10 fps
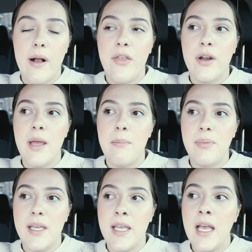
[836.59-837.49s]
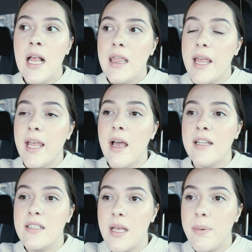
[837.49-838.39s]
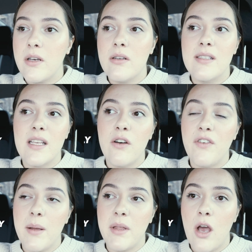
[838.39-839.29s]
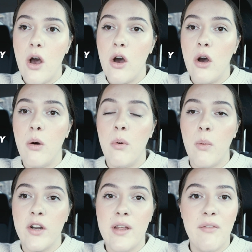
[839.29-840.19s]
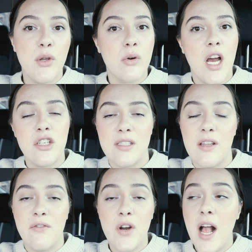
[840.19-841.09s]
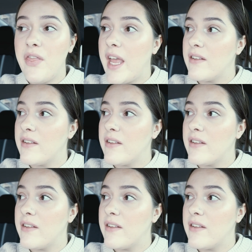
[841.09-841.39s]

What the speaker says: whether it be like a typical single family home where you have the garages in the front.